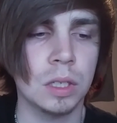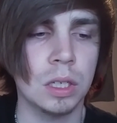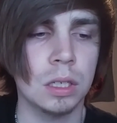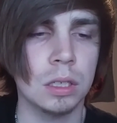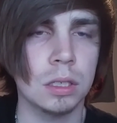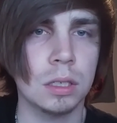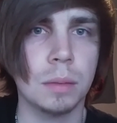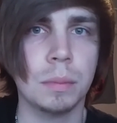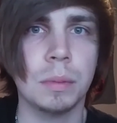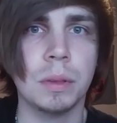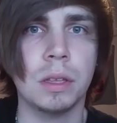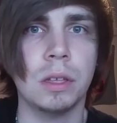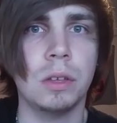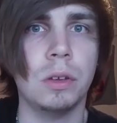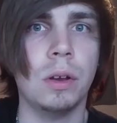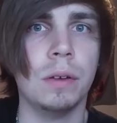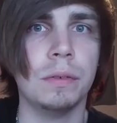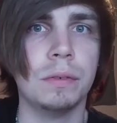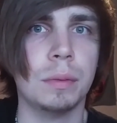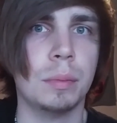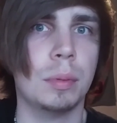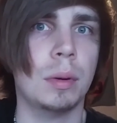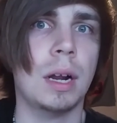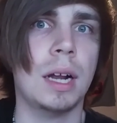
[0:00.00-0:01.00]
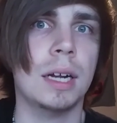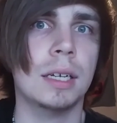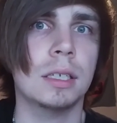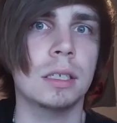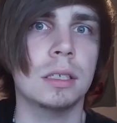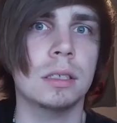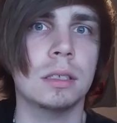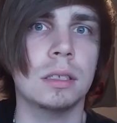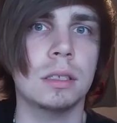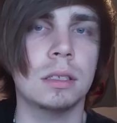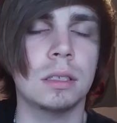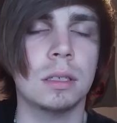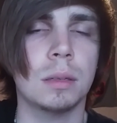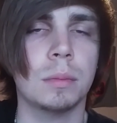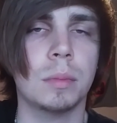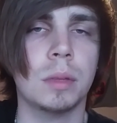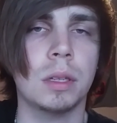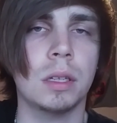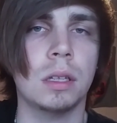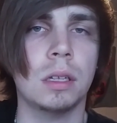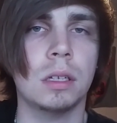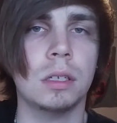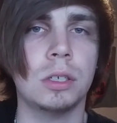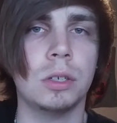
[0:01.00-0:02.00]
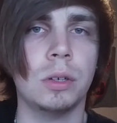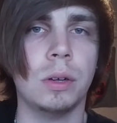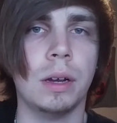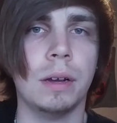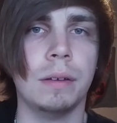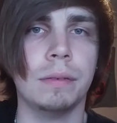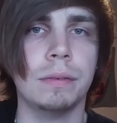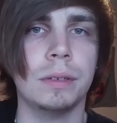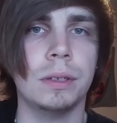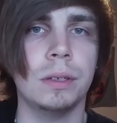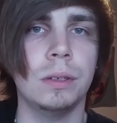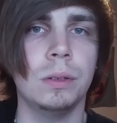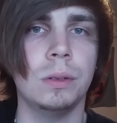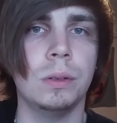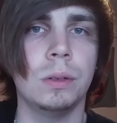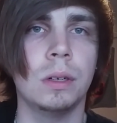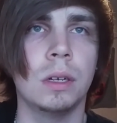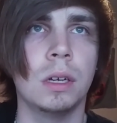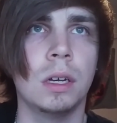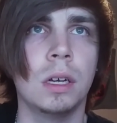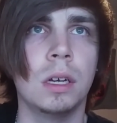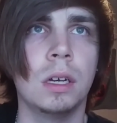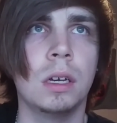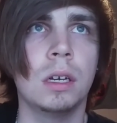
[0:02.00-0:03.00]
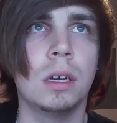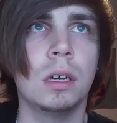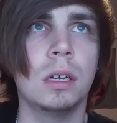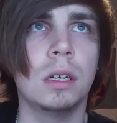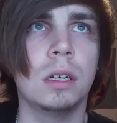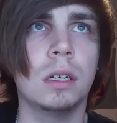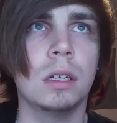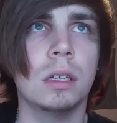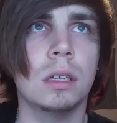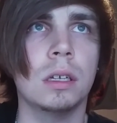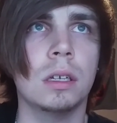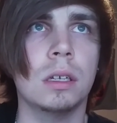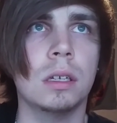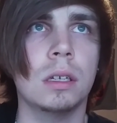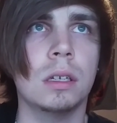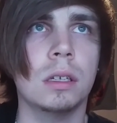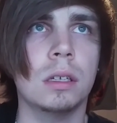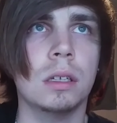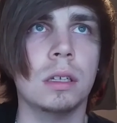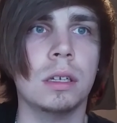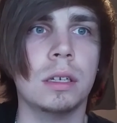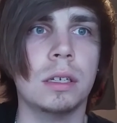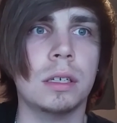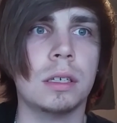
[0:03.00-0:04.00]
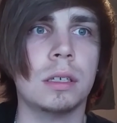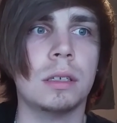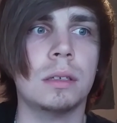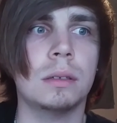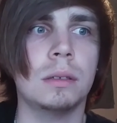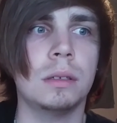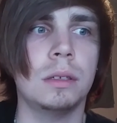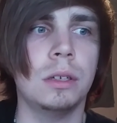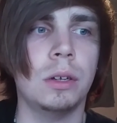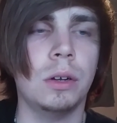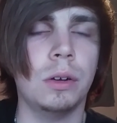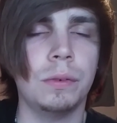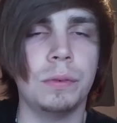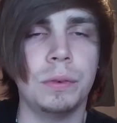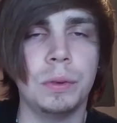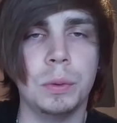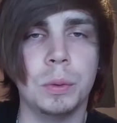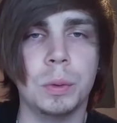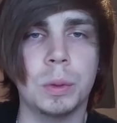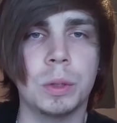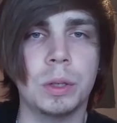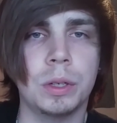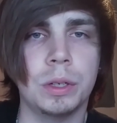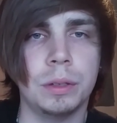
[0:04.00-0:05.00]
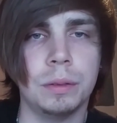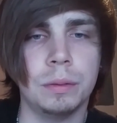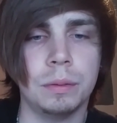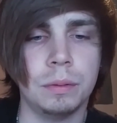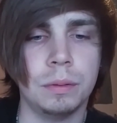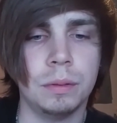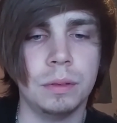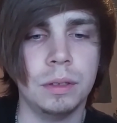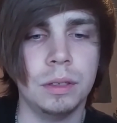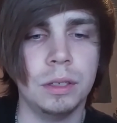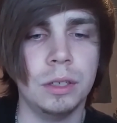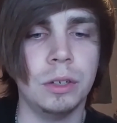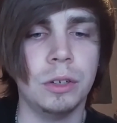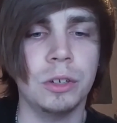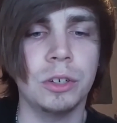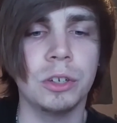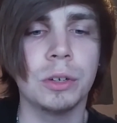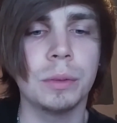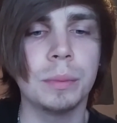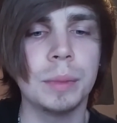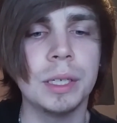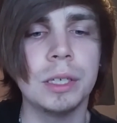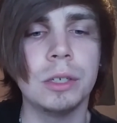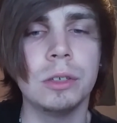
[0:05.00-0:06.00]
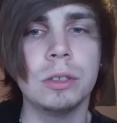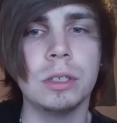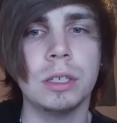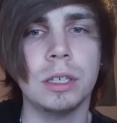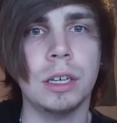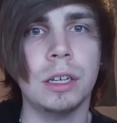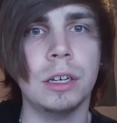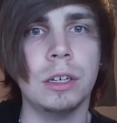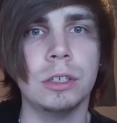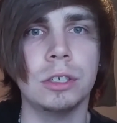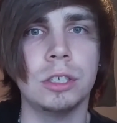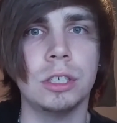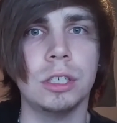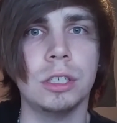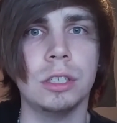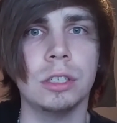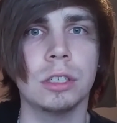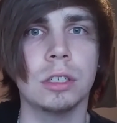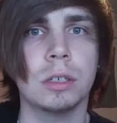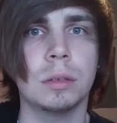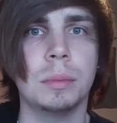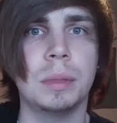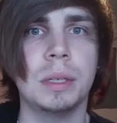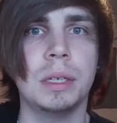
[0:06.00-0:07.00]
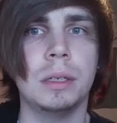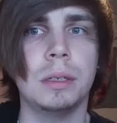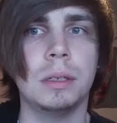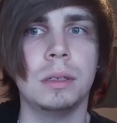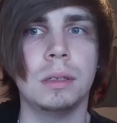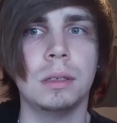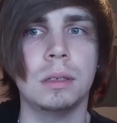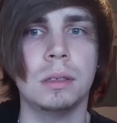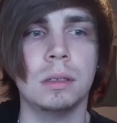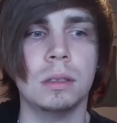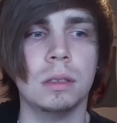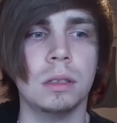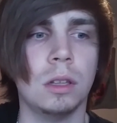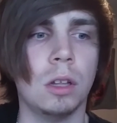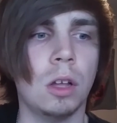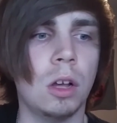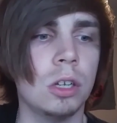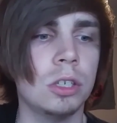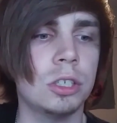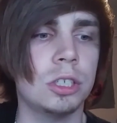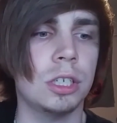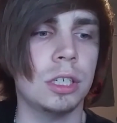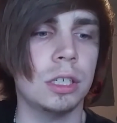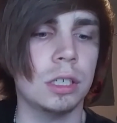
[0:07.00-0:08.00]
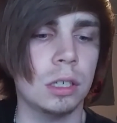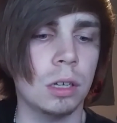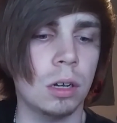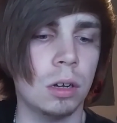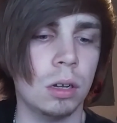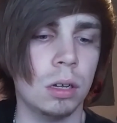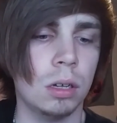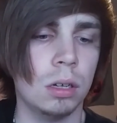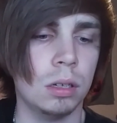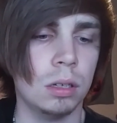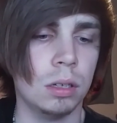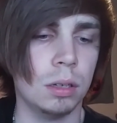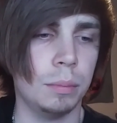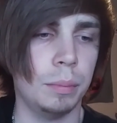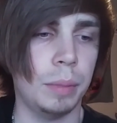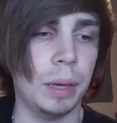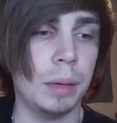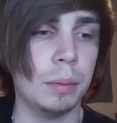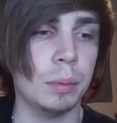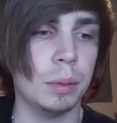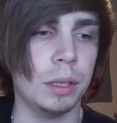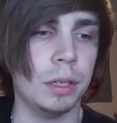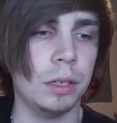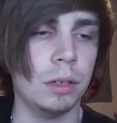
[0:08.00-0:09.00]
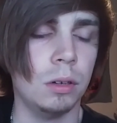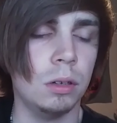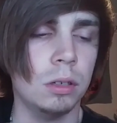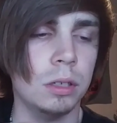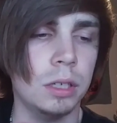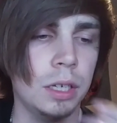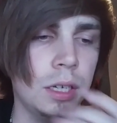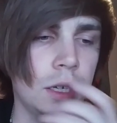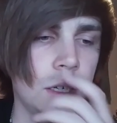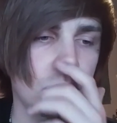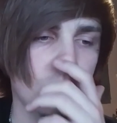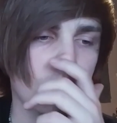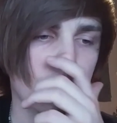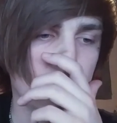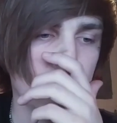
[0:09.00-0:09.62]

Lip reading: something that you have to practice. It's something that you have to, like, if you were gonna, you're gonna be using energy. You're gonna be launching a Beyblade all day,